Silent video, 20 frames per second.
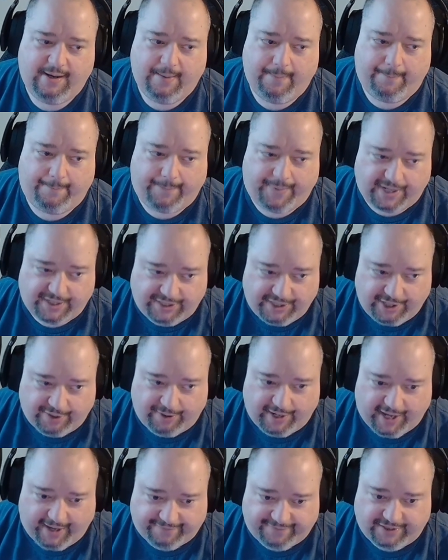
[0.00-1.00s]
but you
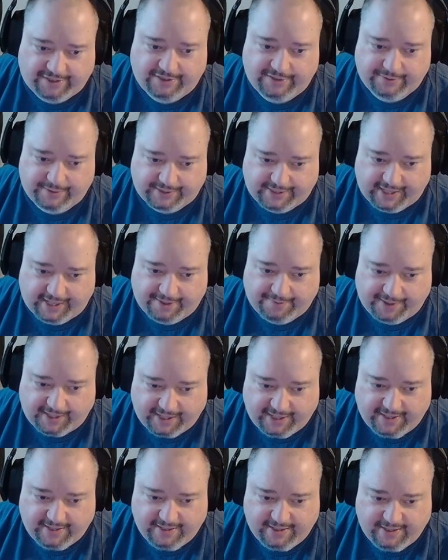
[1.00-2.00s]
don't have to do it that way.
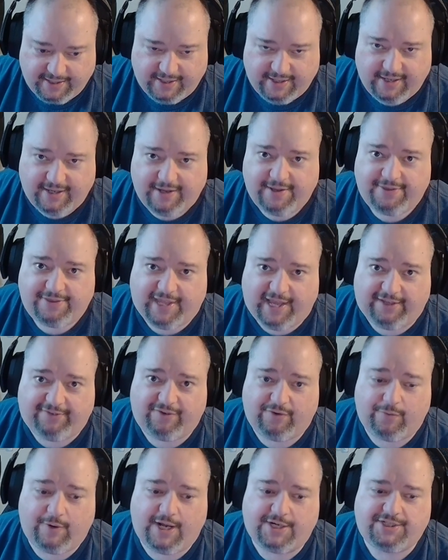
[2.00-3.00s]
Thanks
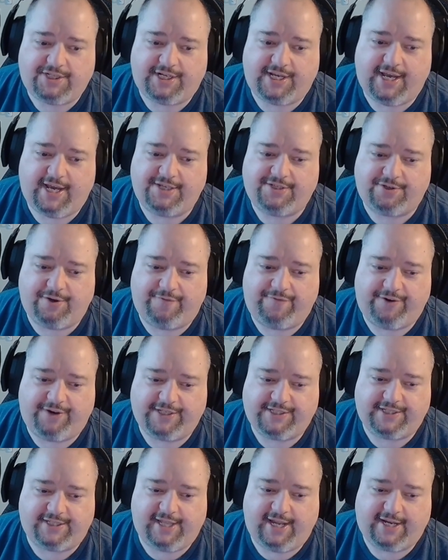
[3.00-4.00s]
for watching, guys. Don't forget
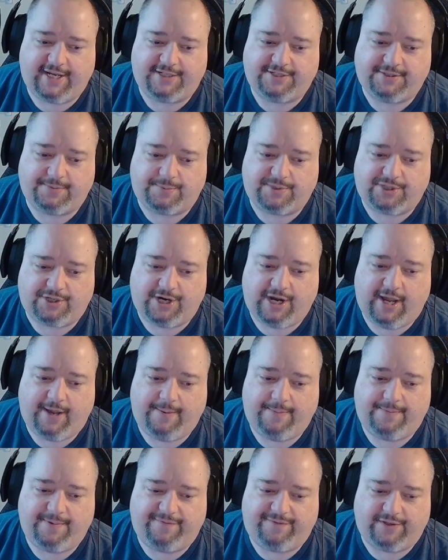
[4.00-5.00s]
to like and
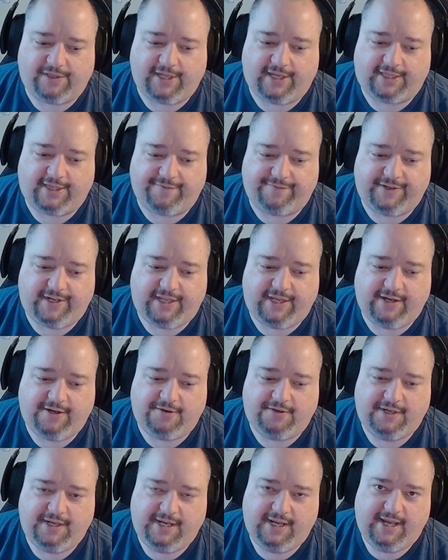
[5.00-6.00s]
subscribe if you like the
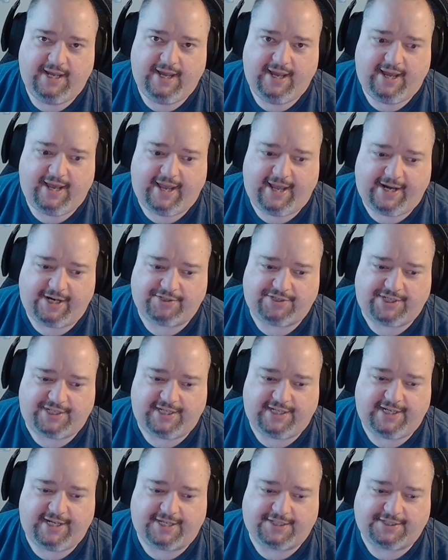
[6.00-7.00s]
video, and I'll see
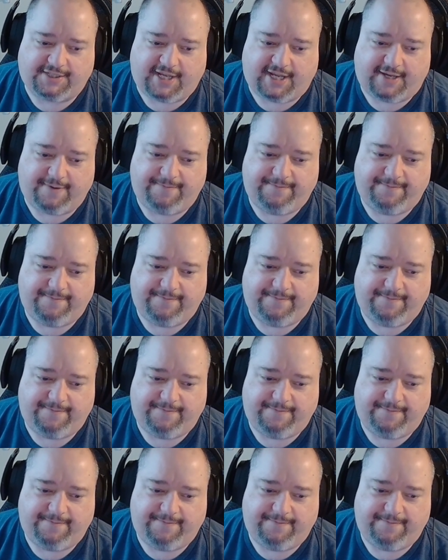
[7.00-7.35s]
you next time.